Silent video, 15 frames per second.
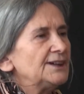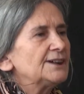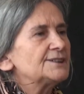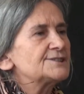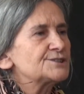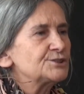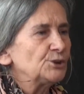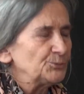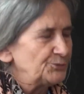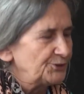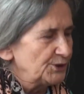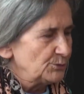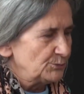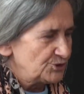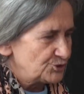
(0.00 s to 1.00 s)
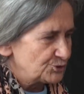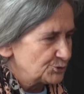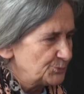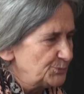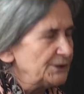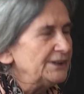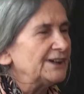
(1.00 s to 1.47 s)
and something we
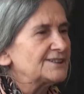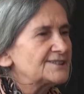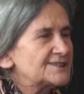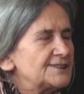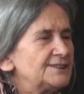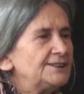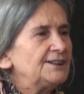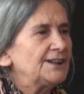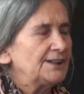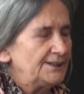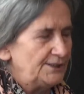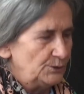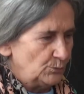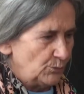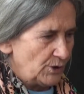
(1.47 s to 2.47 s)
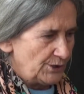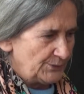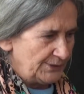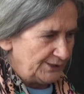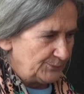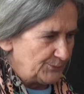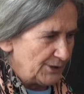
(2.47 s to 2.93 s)
should be exceedingly
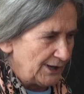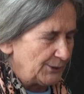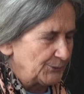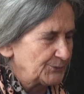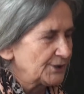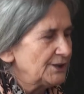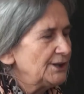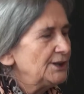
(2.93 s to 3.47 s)
worried about.